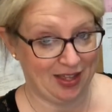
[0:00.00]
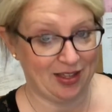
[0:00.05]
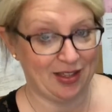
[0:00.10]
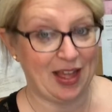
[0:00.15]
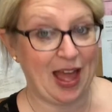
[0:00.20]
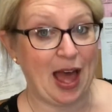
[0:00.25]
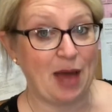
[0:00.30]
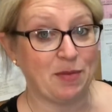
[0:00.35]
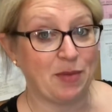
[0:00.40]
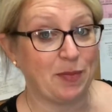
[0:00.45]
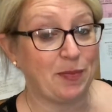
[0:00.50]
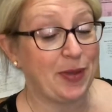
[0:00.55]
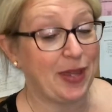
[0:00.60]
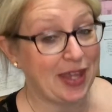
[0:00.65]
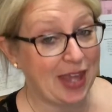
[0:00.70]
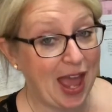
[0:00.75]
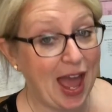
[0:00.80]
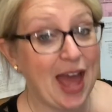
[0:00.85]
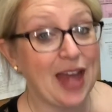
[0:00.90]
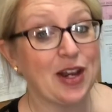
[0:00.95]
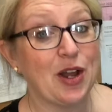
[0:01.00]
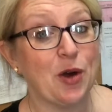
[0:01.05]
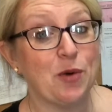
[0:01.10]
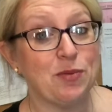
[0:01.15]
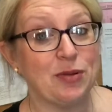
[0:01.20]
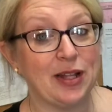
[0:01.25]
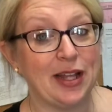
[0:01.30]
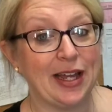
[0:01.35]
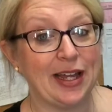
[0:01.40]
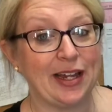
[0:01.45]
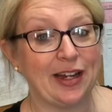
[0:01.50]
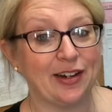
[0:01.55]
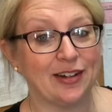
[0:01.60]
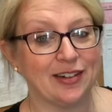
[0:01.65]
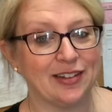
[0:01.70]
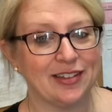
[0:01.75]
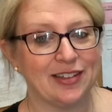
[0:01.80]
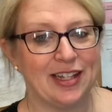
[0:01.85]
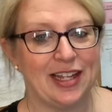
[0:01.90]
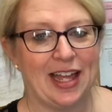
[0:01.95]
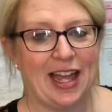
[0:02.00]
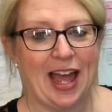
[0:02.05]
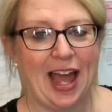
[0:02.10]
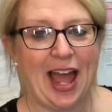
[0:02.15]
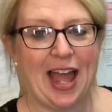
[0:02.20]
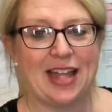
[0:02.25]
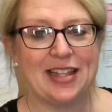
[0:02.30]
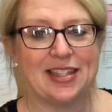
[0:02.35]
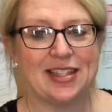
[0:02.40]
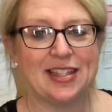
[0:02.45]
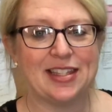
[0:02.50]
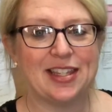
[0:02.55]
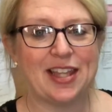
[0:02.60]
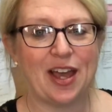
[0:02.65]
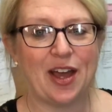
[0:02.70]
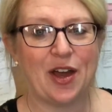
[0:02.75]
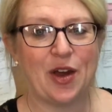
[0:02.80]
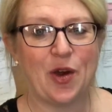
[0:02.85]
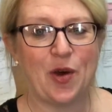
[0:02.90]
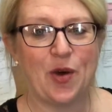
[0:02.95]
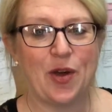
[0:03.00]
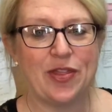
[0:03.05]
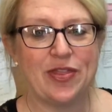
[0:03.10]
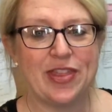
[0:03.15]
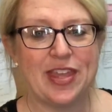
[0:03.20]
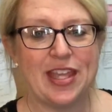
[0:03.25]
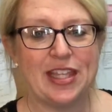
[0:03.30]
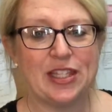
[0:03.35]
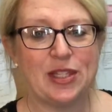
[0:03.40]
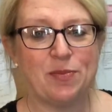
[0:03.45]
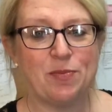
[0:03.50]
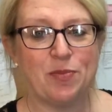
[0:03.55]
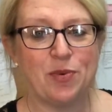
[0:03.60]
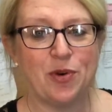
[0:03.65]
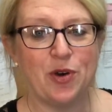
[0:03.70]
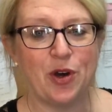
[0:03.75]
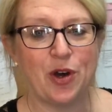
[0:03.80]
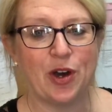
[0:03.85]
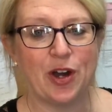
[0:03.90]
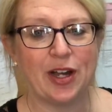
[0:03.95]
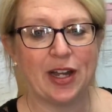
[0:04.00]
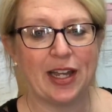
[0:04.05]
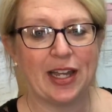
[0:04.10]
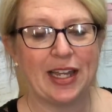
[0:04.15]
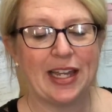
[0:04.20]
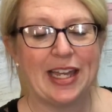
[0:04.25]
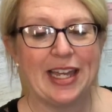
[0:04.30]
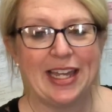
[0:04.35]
I'm a piano player. And so this book